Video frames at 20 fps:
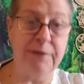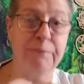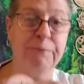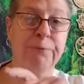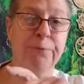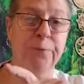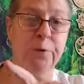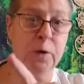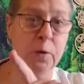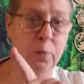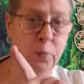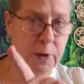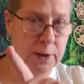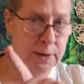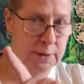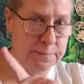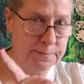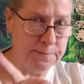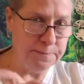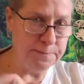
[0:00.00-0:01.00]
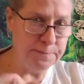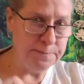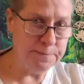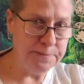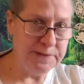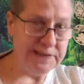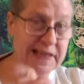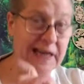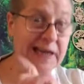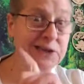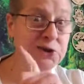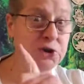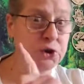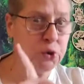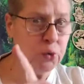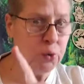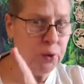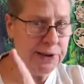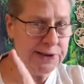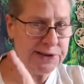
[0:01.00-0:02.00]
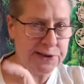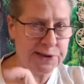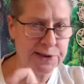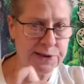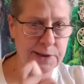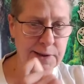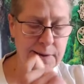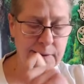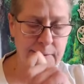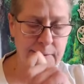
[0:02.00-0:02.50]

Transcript: and free will and choice.